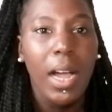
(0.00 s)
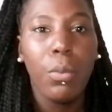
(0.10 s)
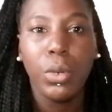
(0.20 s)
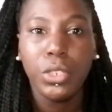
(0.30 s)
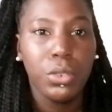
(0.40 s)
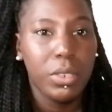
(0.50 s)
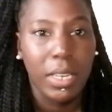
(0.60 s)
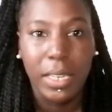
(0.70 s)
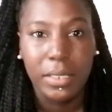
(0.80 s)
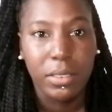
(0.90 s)
I want you
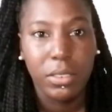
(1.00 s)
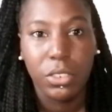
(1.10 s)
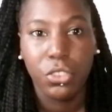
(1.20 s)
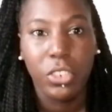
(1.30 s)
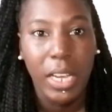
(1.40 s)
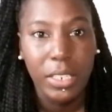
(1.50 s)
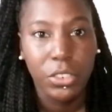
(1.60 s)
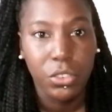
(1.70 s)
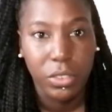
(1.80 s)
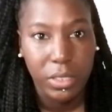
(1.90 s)
guys to
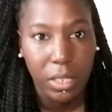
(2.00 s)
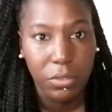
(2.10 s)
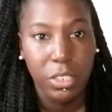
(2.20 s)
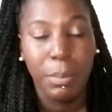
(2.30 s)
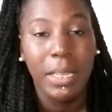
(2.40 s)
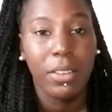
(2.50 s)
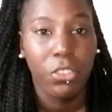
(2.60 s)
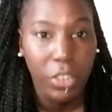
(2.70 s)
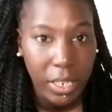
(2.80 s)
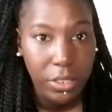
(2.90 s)
challenge yourself to make the
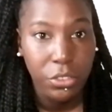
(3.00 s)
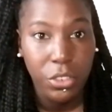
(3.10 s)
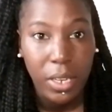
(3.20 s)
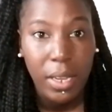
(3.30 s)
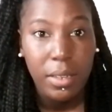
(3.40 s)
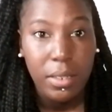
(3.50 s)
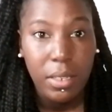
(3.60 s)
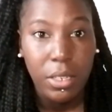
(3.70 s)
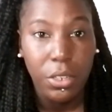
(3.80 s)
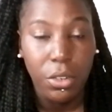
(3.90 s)
change,
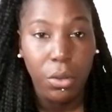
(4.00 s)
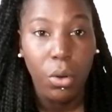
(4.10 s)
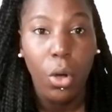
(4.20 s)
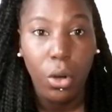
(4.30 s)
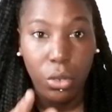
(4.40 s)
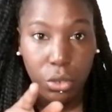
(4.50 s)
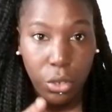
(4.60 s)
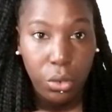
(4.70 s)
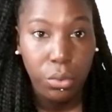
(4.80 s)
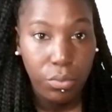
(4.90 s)
you know, on
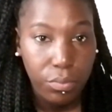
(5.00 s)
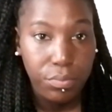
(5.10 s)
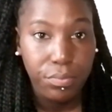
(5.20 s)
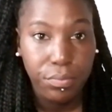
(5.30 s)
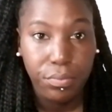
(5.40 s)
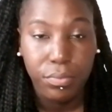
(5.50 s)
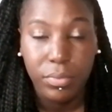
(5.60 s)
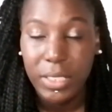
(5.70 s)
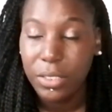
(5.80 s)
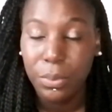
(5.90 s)
you.
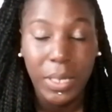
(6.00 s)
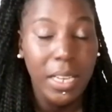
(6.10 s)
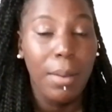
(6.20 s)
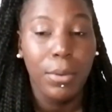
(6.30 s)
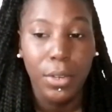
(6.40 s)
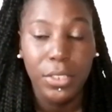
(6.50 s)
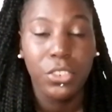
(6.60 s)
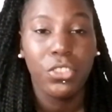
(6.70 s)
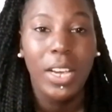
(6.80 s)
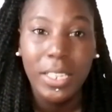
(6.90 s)
This week, I'm going
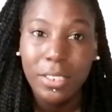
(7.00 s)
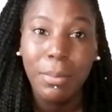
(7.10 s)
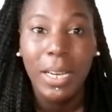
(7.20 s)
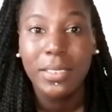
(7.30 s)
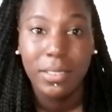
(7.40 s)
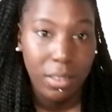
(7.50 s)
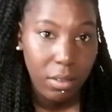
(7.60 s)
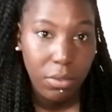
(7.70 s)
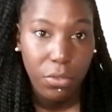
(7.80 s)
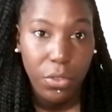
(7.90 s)
to challenge
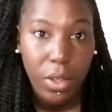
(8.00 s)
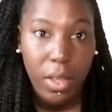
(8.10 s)
myself